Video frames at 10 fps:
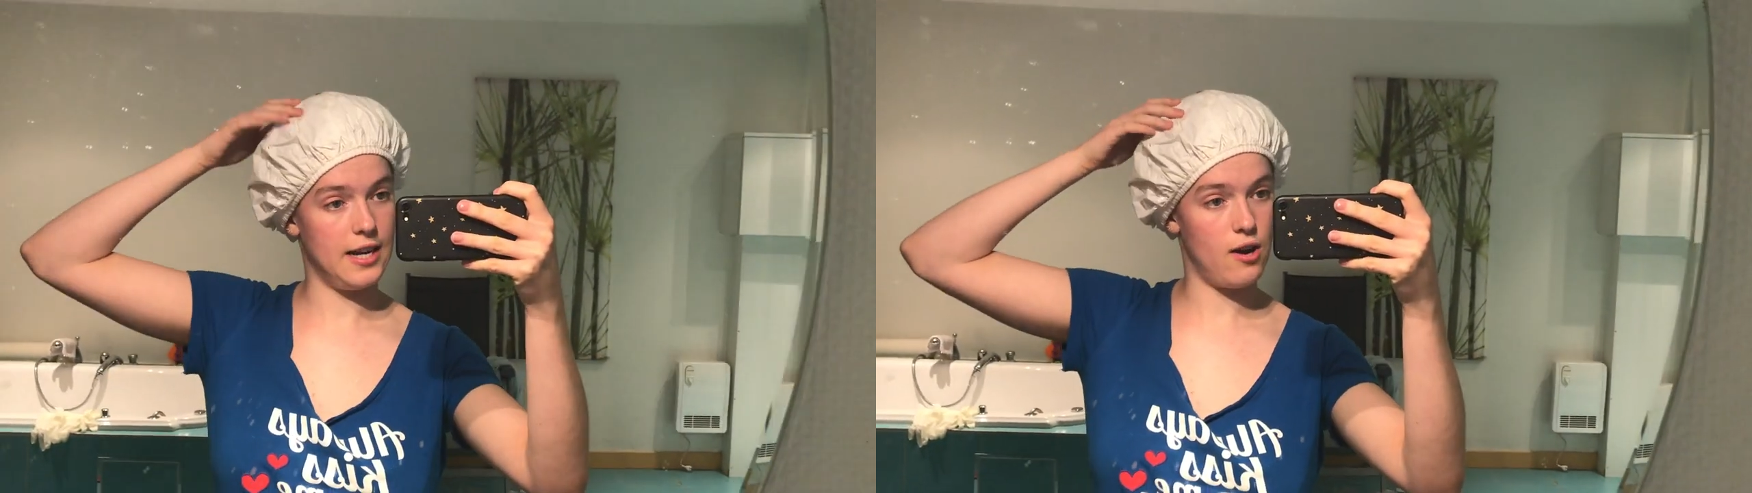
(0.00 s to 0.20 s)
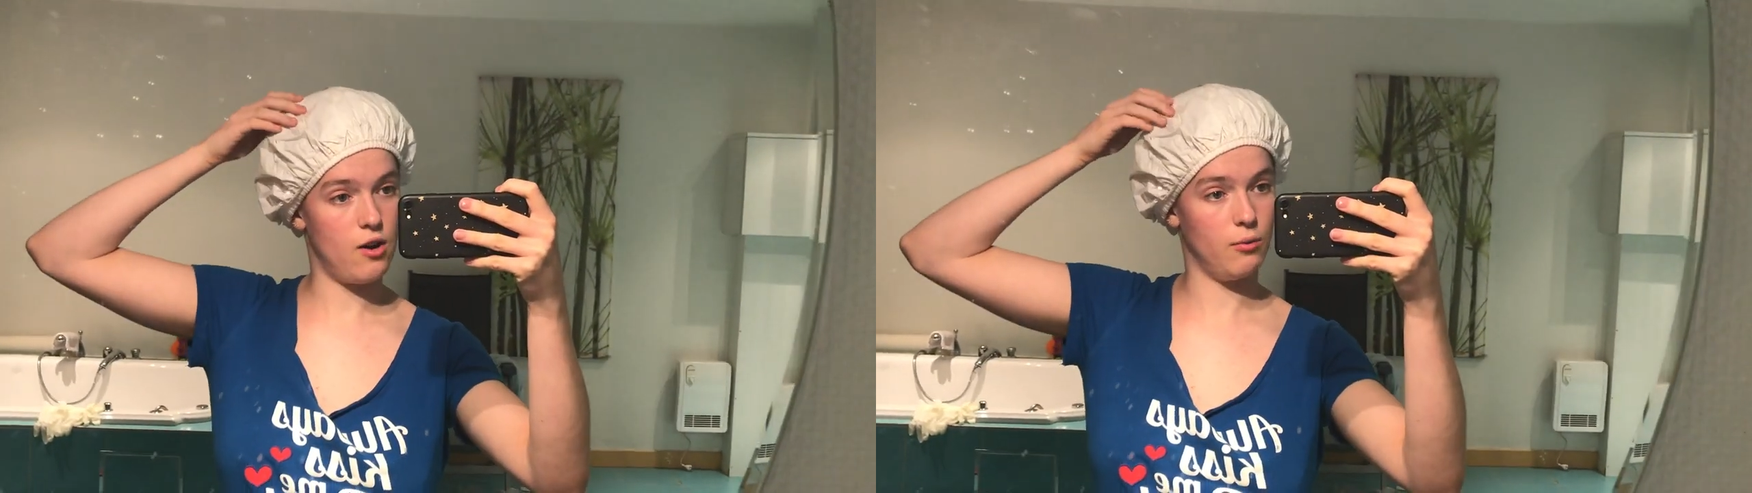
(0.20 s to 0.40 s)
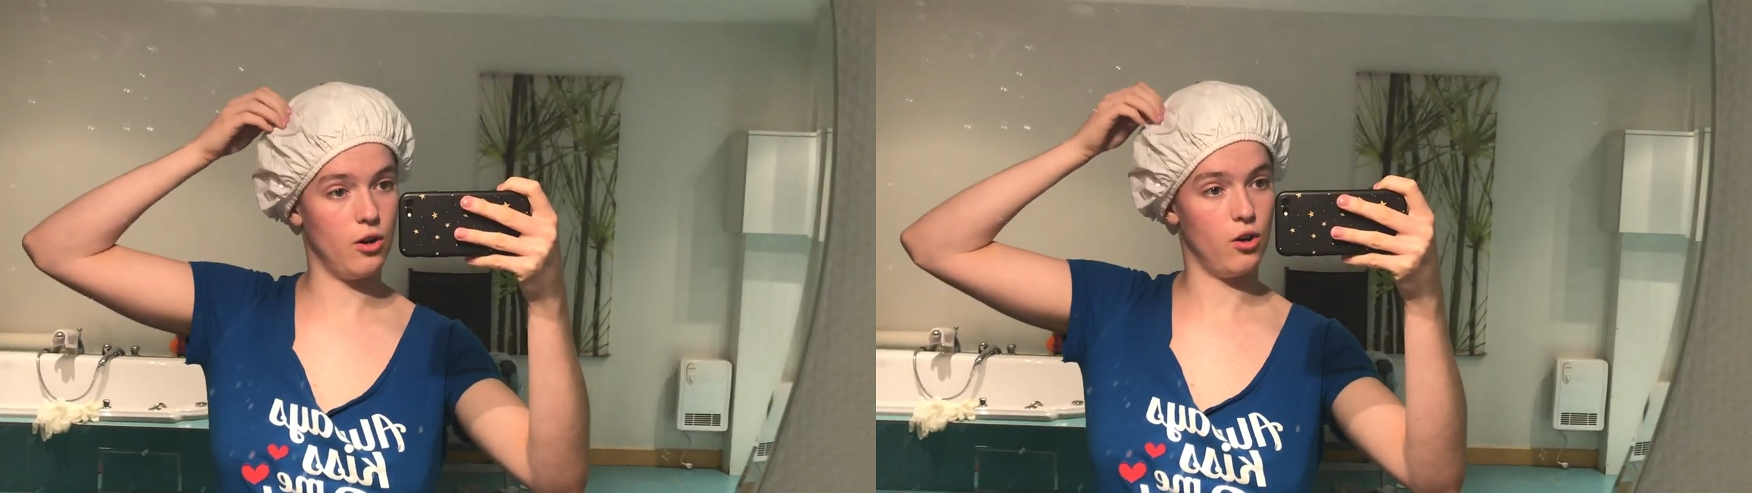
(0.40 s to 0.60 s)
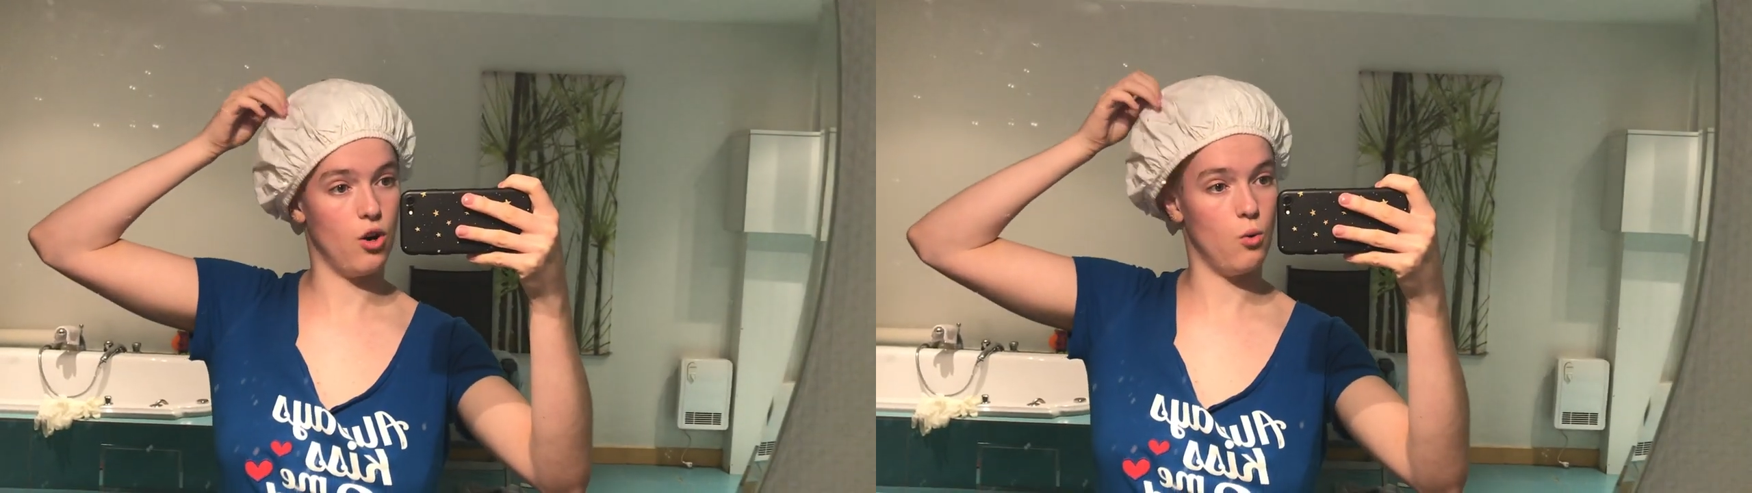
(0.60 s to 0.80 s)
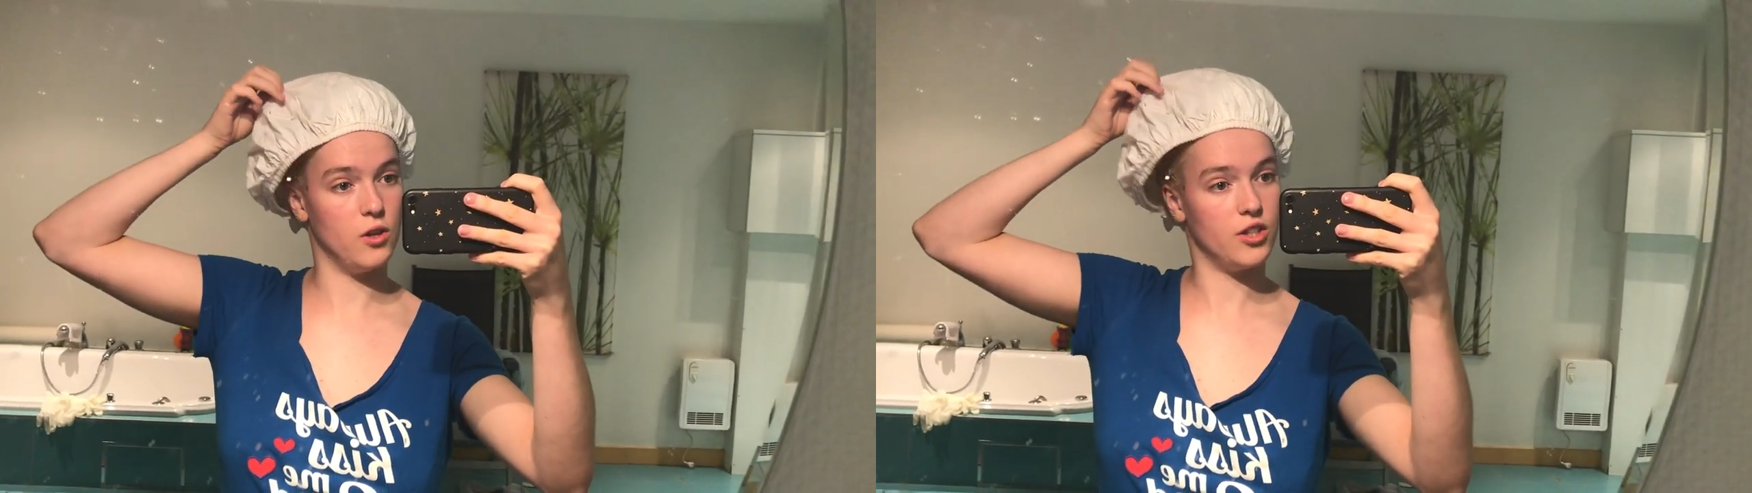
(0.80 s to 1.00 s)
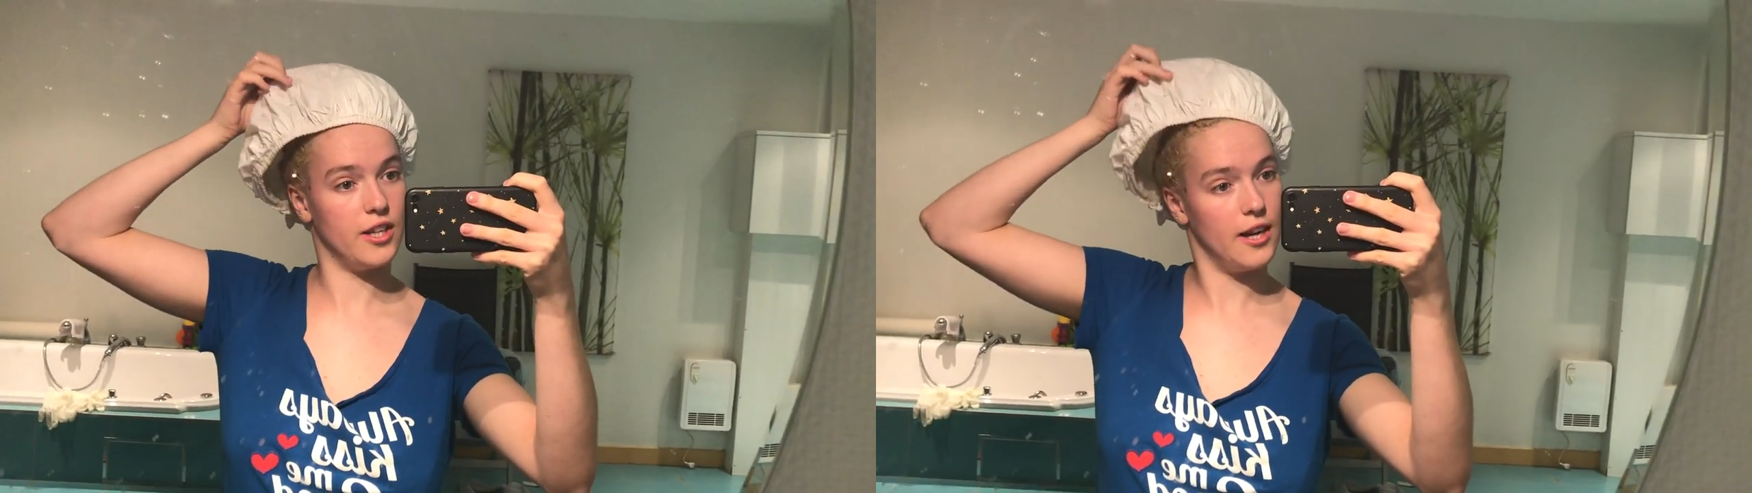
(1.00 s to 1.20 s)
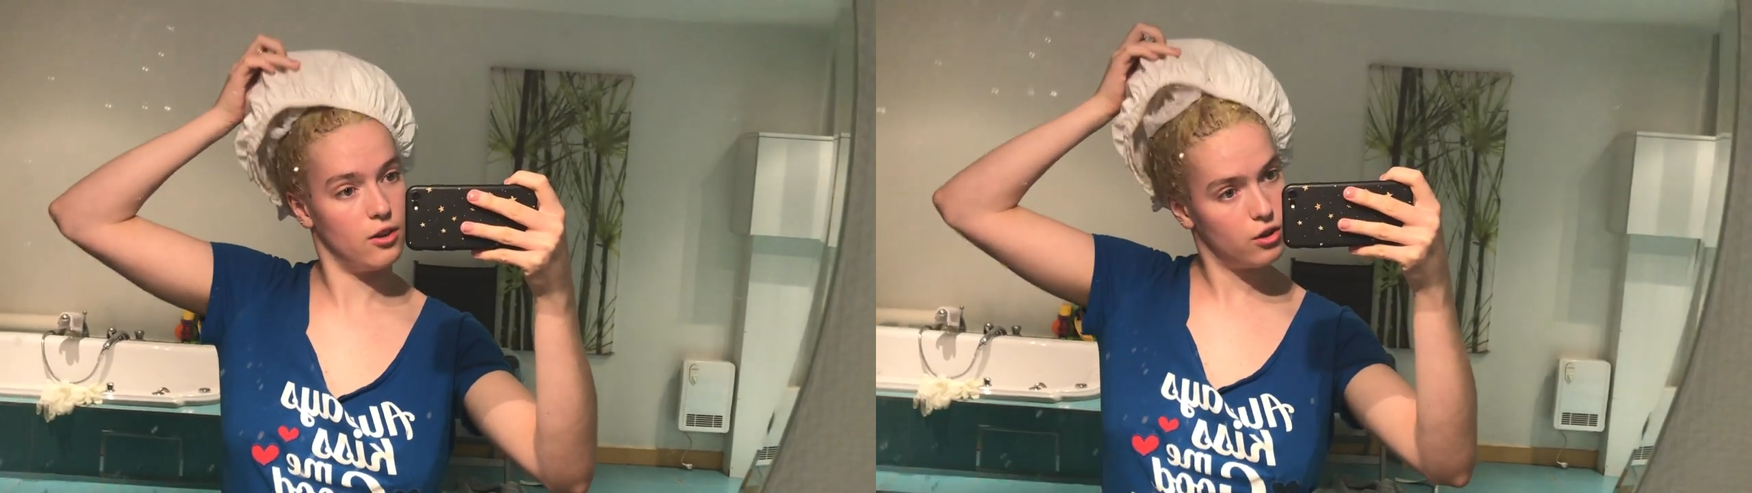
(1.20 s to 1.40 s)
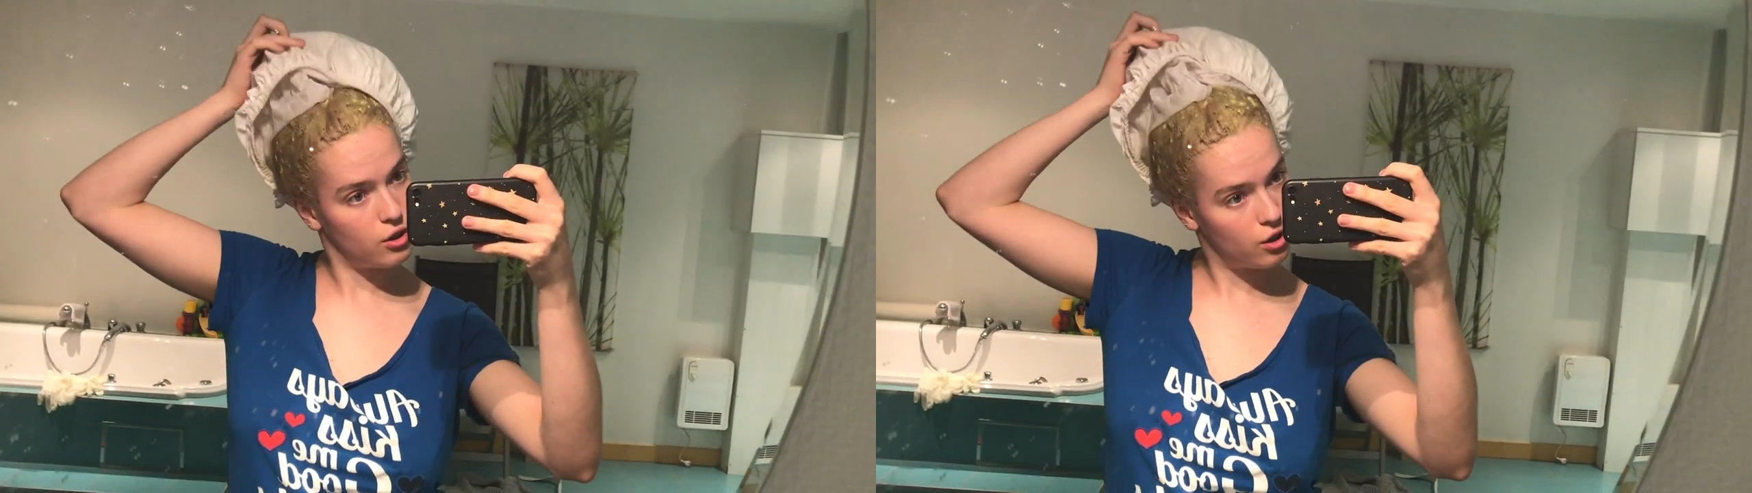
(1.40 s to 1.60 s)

now I'm gonna go wash it out.